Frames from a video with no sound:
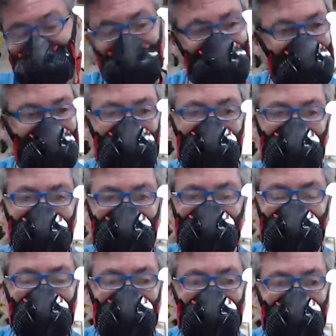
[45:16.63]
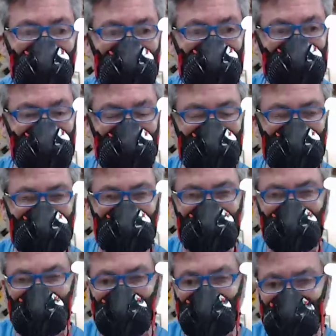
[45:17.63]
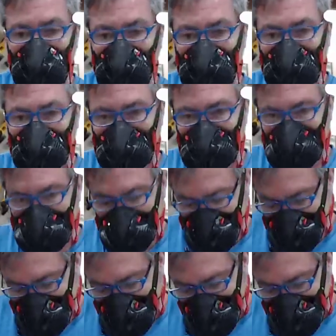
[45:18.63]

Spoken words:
and I don't buy it for anyone else, just me and Vicky get this,